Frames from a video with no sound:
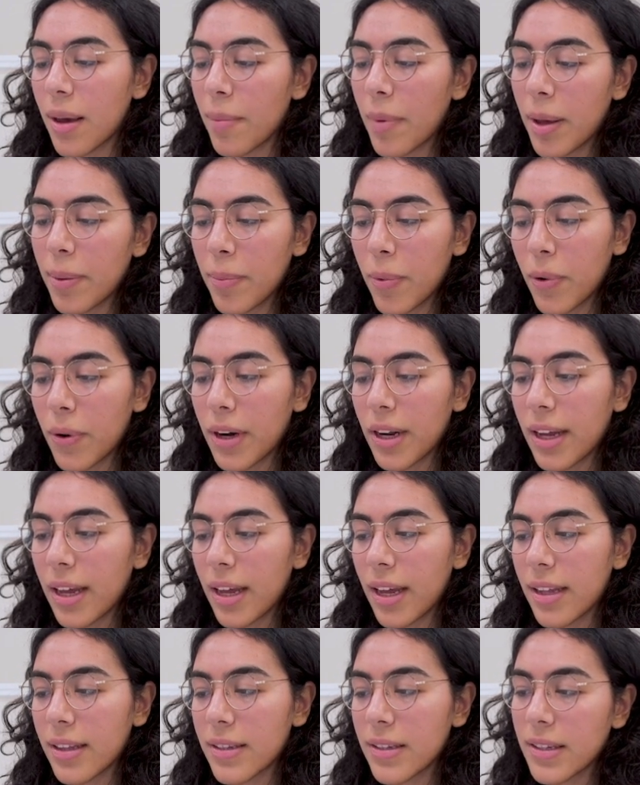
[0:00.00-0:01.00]
at my board
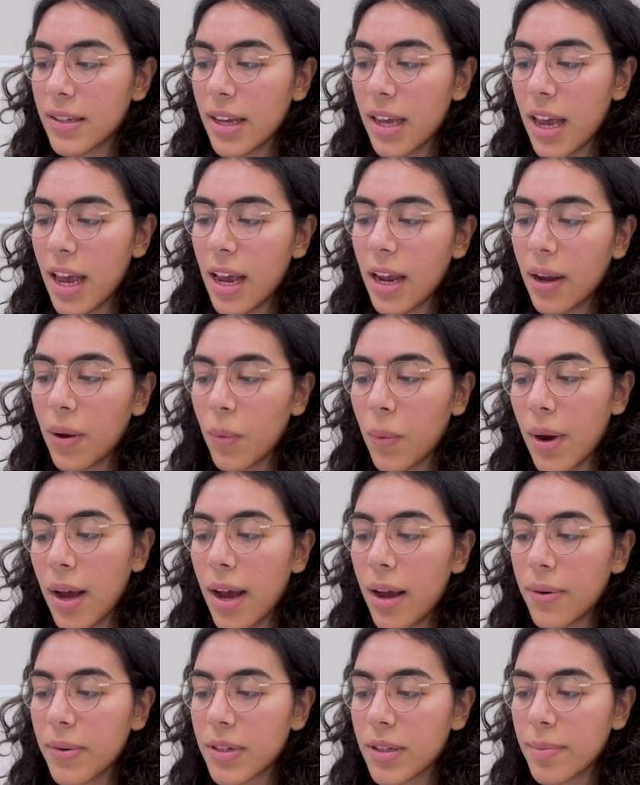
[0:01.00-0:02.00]
again, seeing what
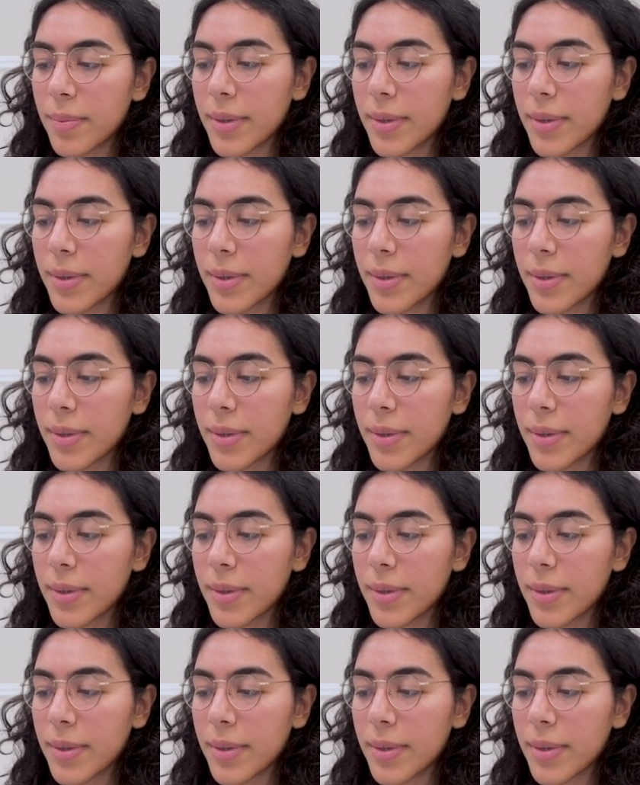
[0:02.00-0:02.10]
I was